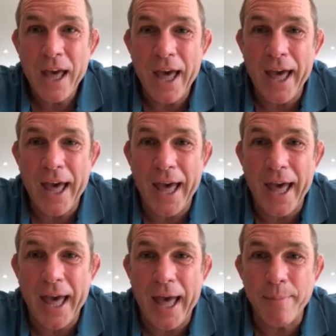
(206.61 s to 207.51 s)

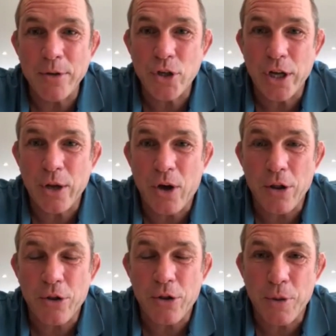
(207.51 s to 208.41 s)
certainly
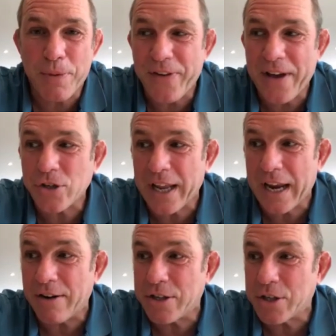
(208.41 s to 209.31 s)
going through the professional era.